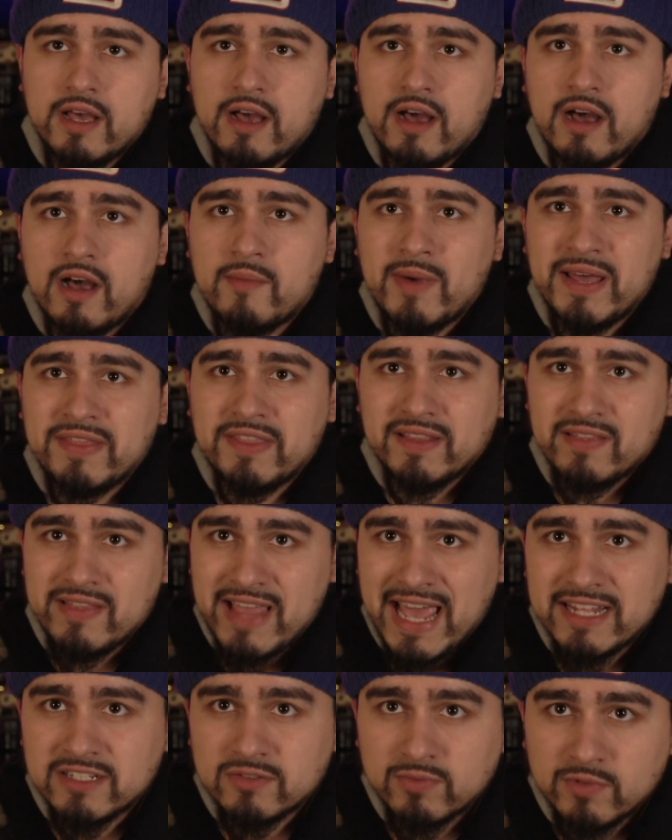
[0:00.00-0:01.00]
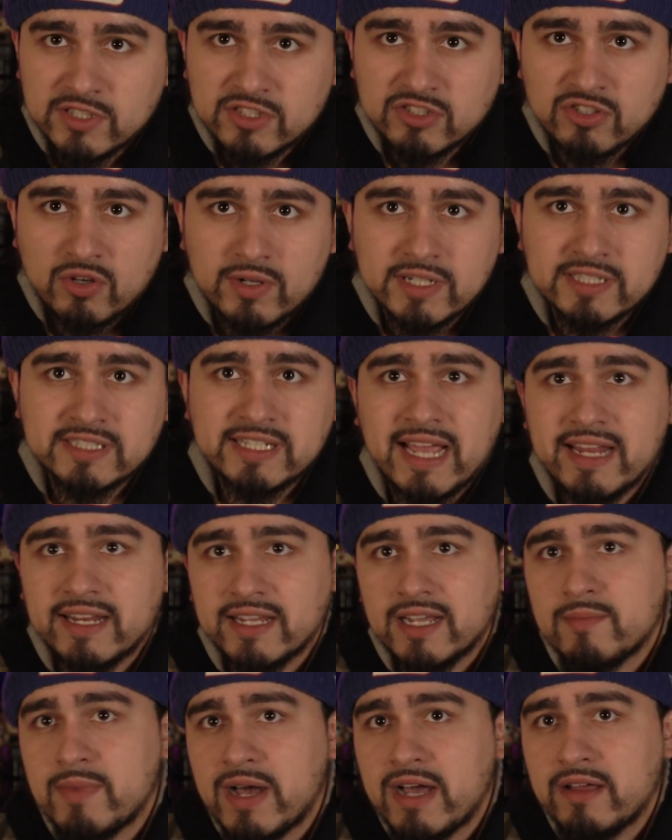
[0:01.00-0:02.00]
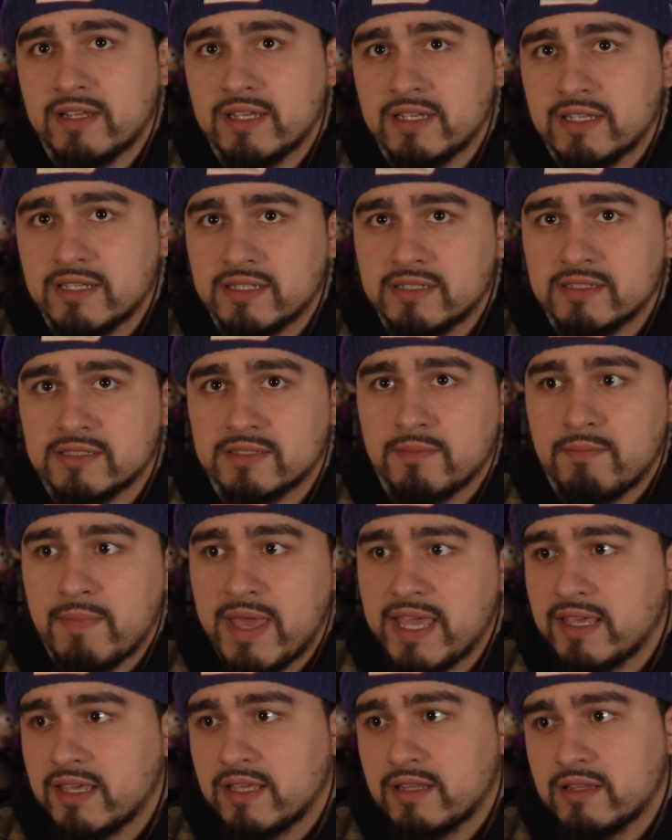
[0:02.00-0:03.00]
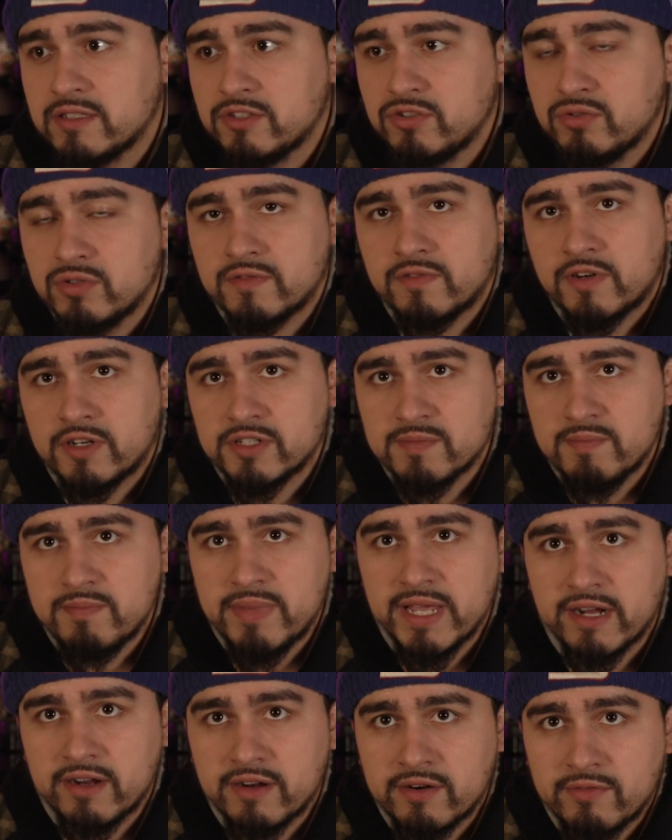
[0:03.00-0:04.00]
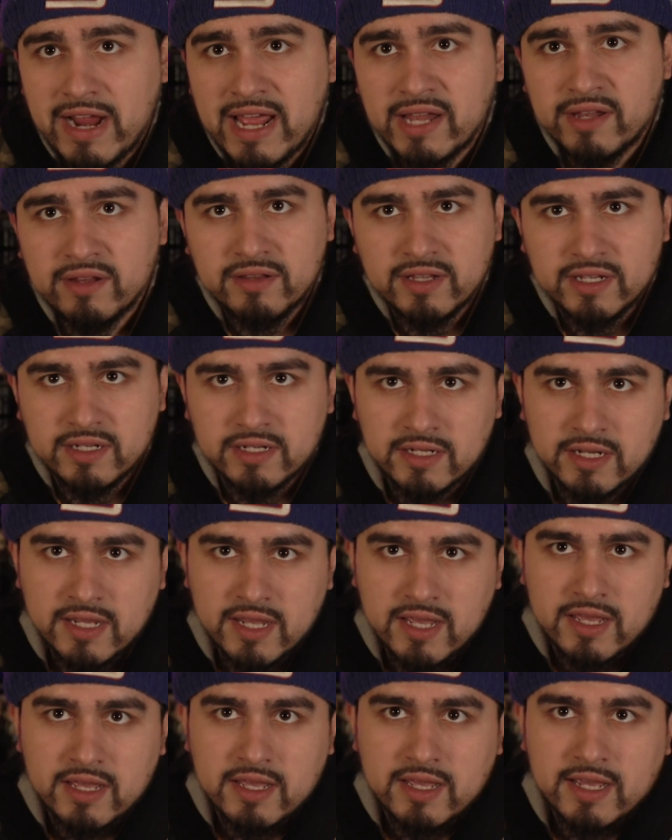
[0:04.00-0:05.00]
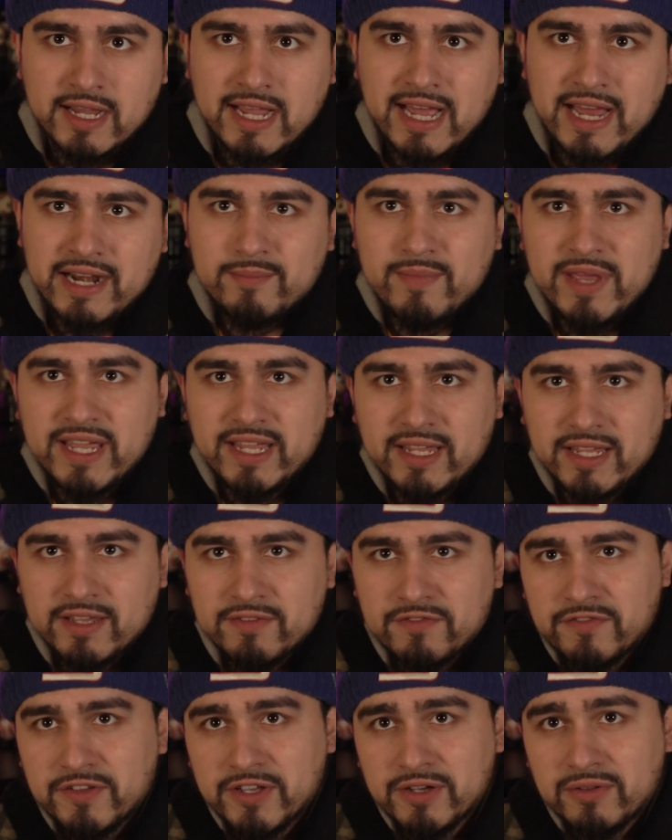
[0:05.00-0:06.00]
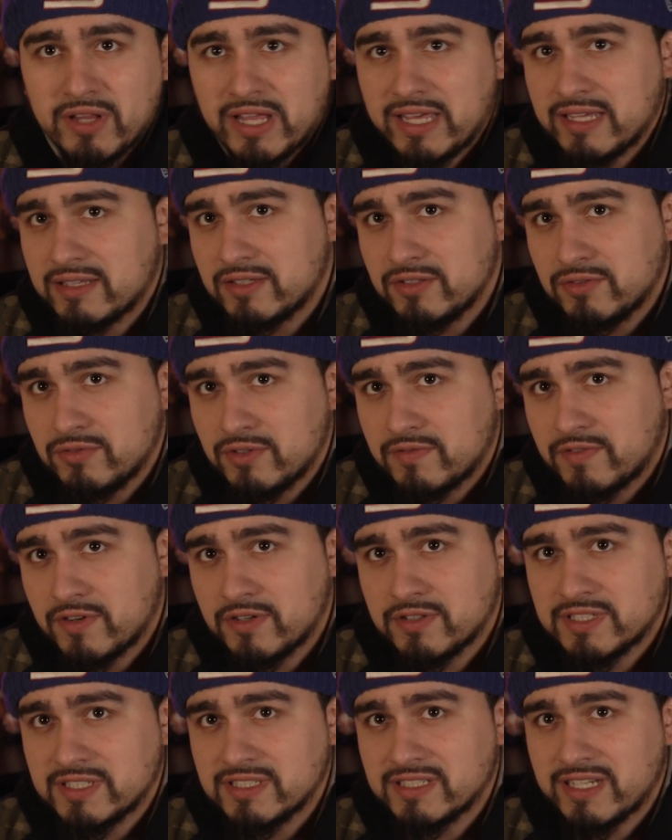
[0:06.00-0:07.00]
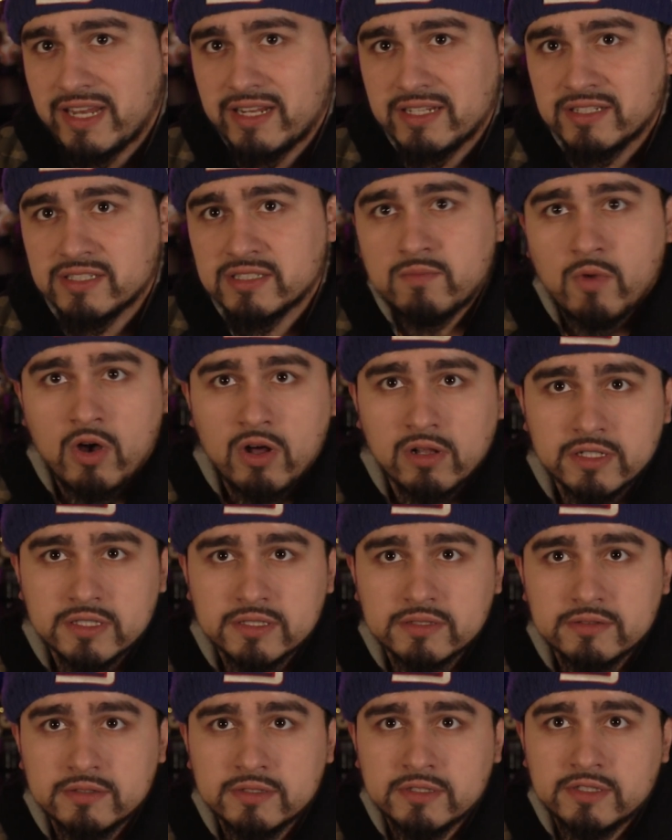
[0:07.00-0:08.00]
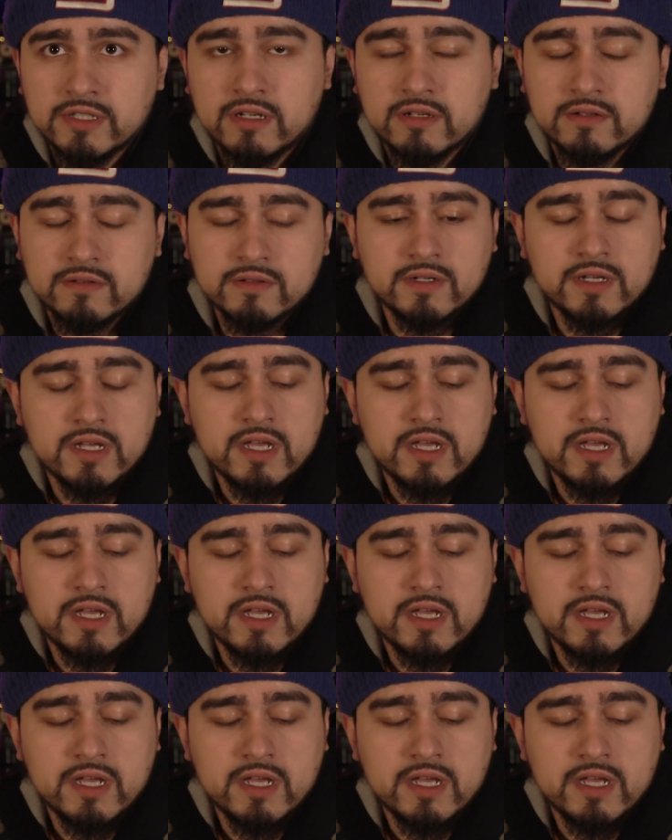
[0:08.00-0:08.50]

I think that's what's so exciting about it, is making the universe bigger rather than kind of making it feel like the universe is getting smaller. So